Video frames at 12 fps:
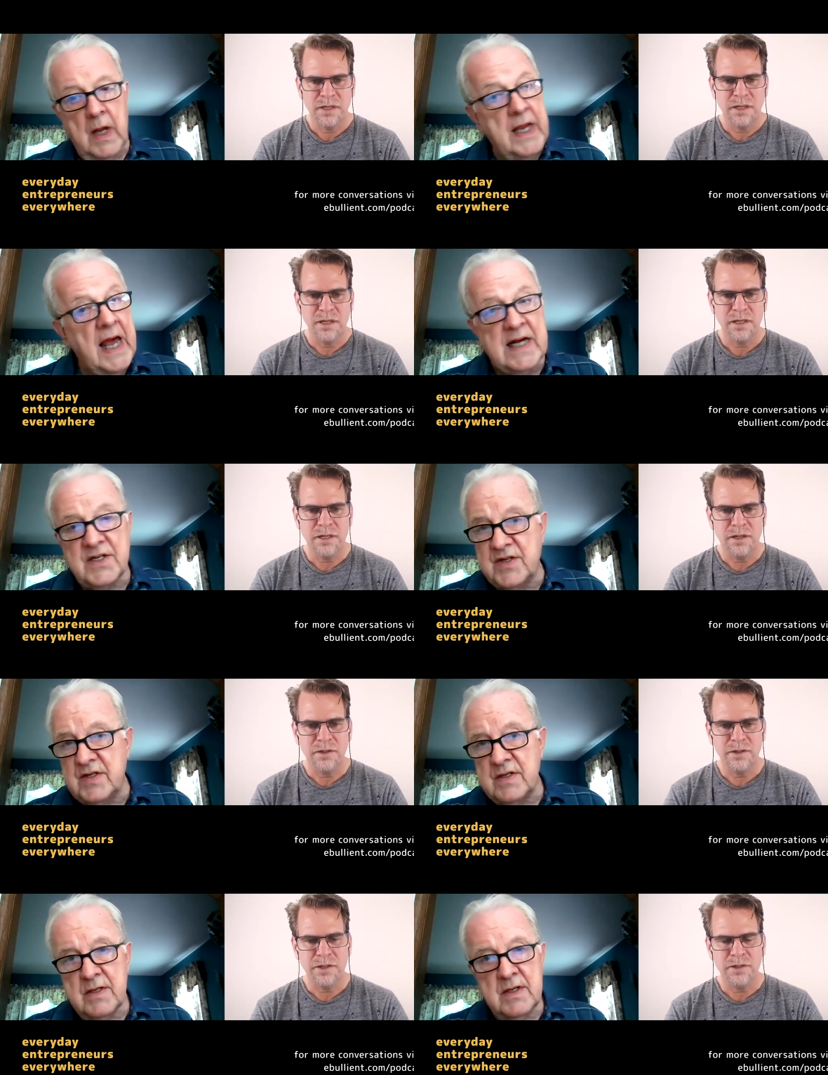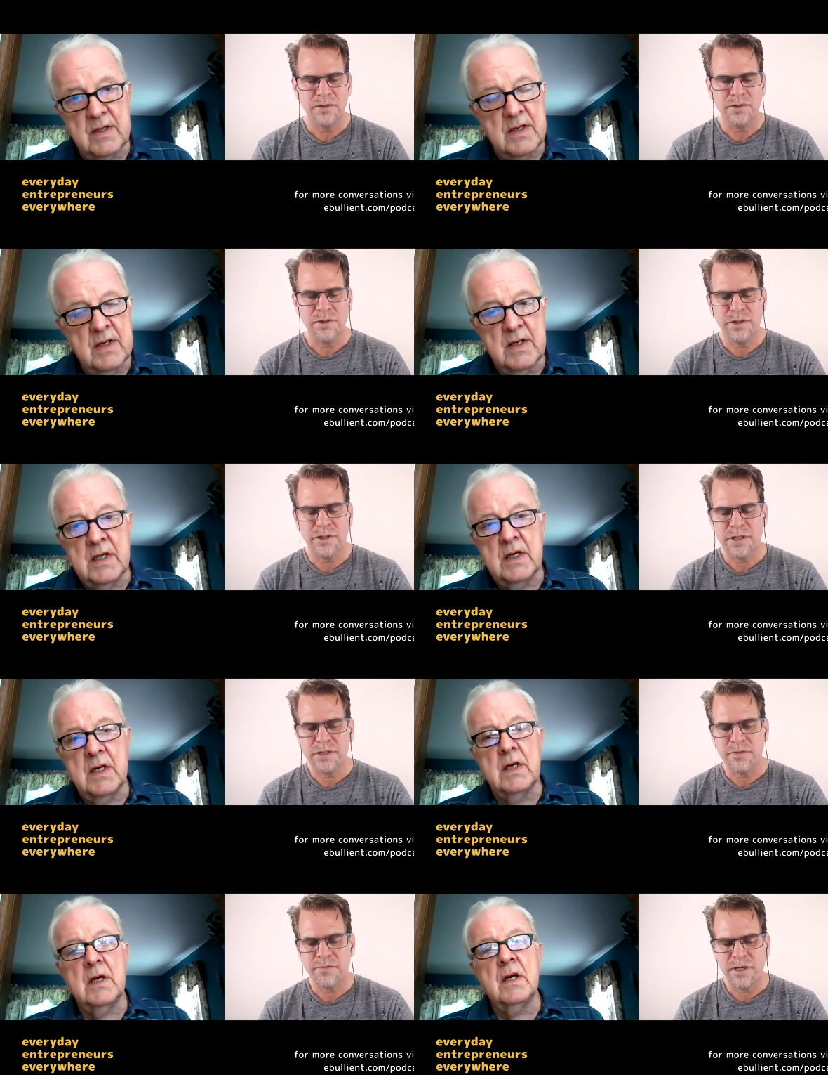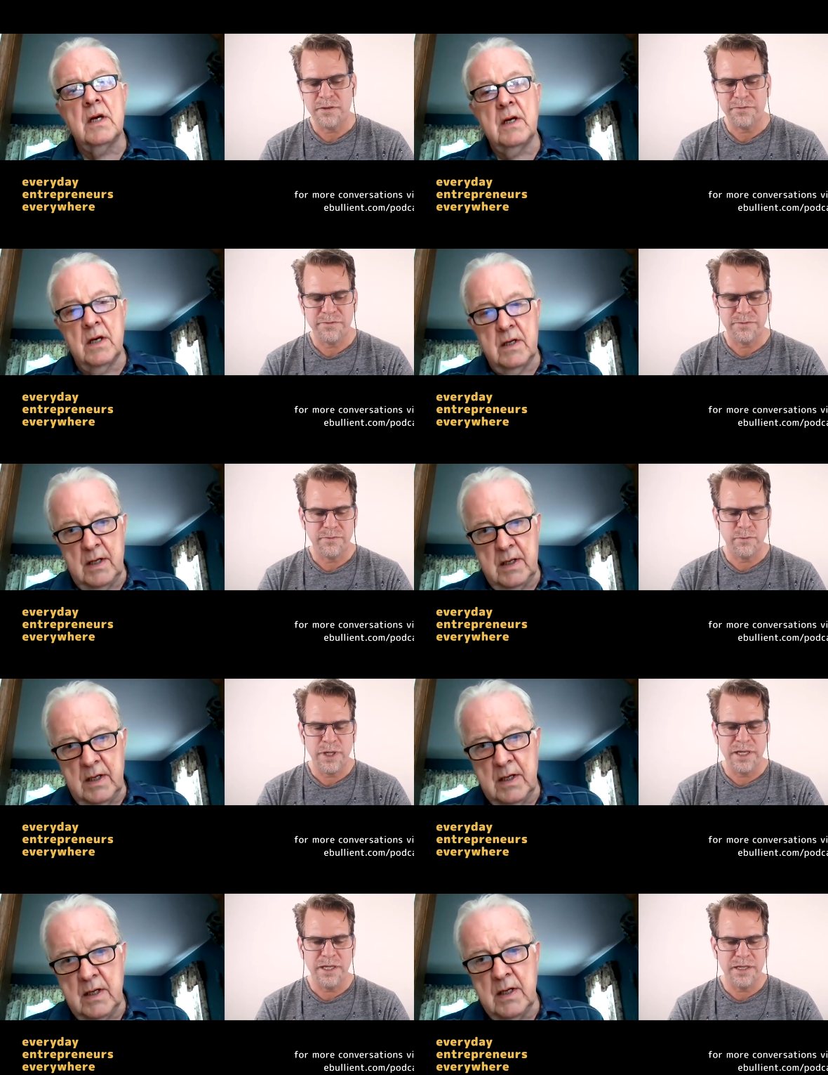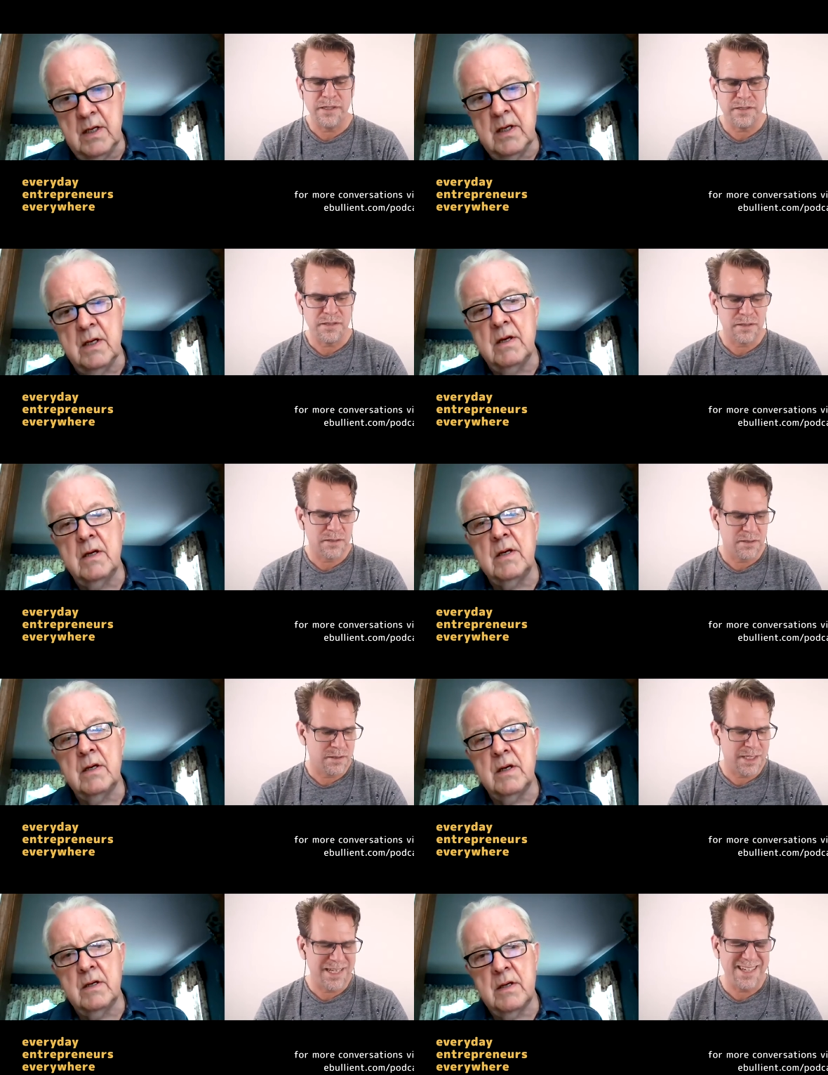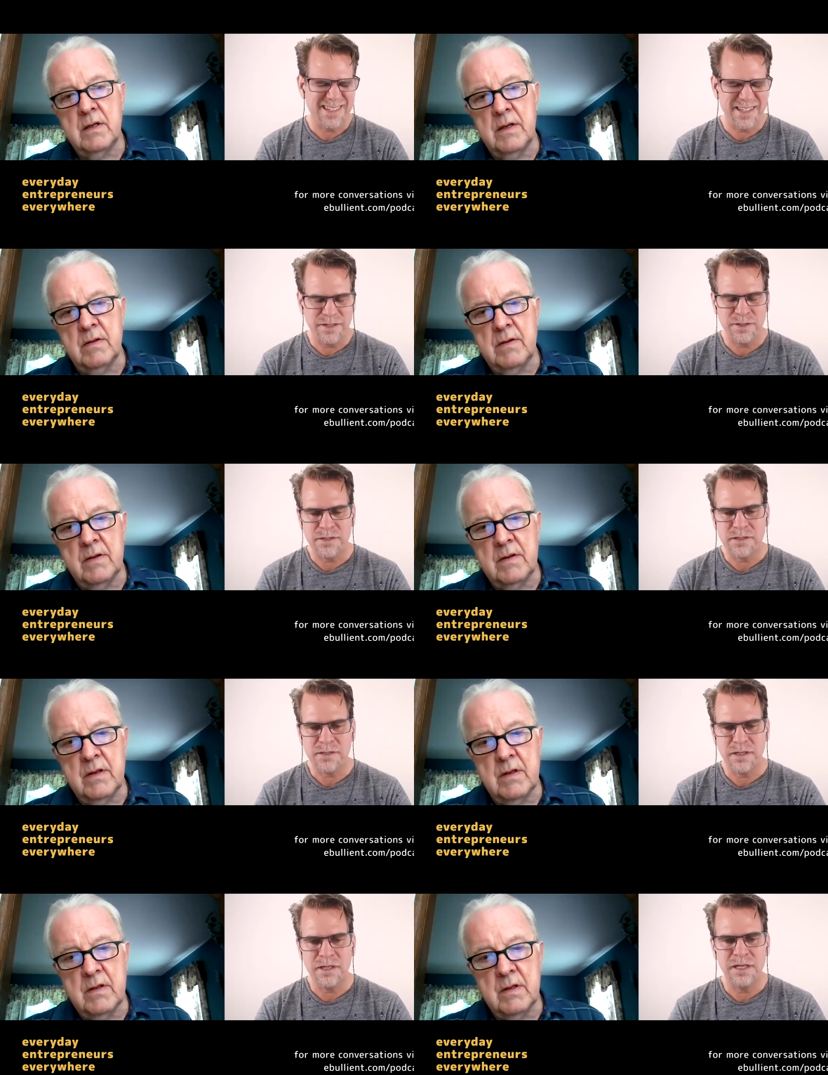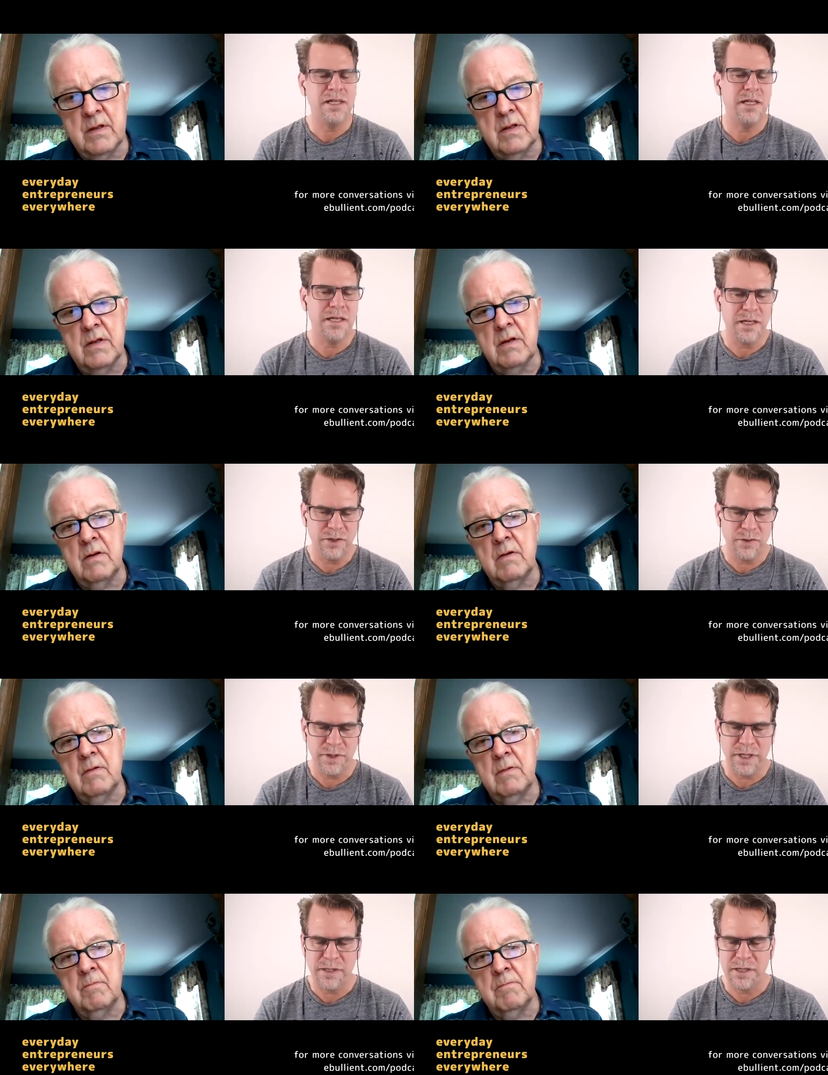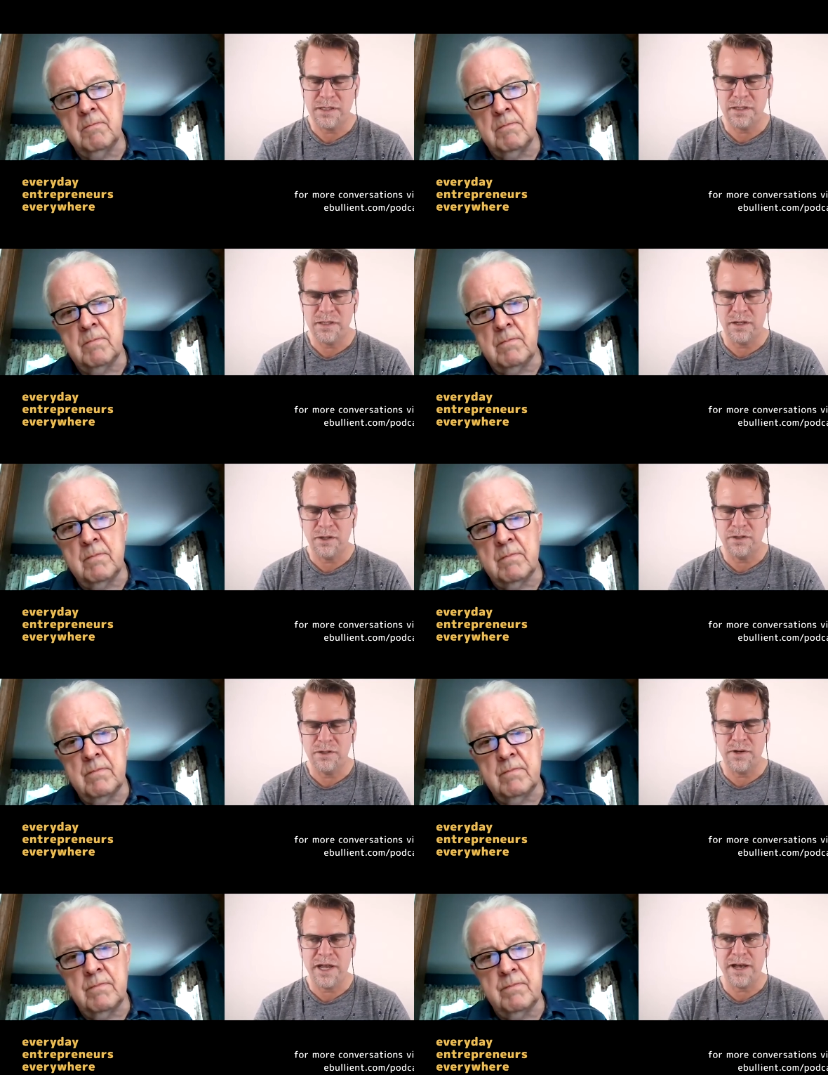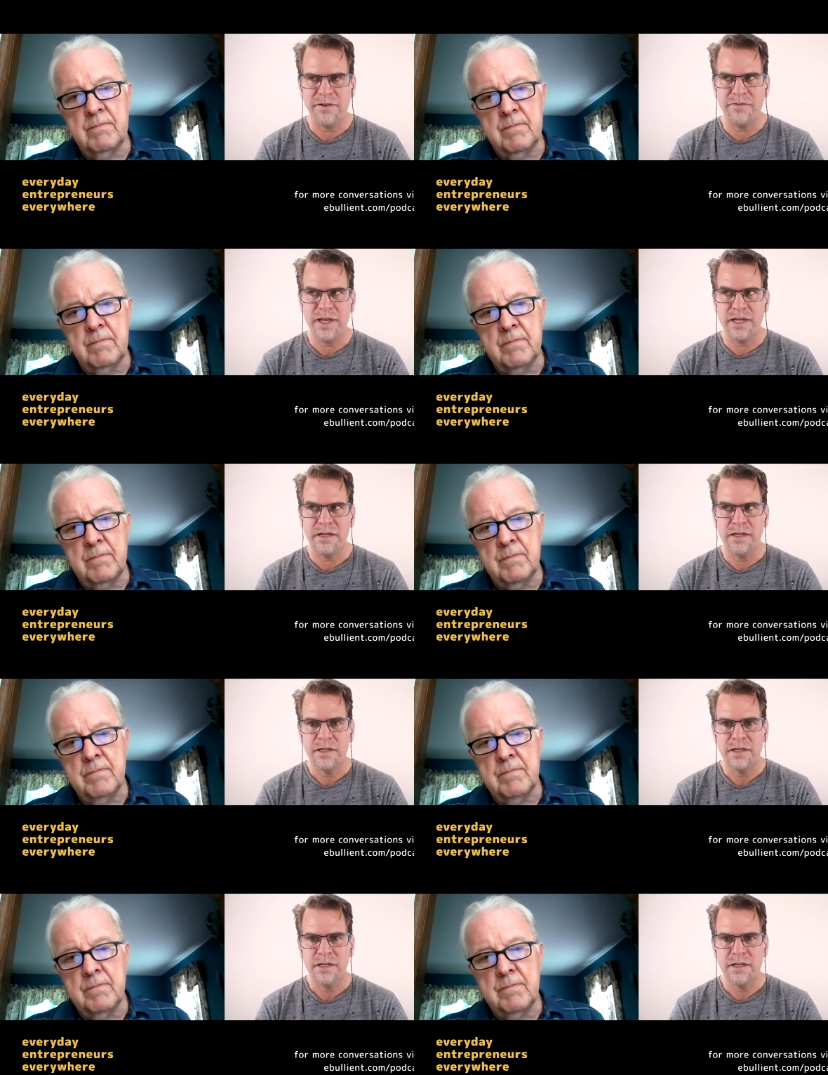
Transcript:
Speaker 1: Yes. You know, you know so because if if we as citizens in any country, I think, are, don't have that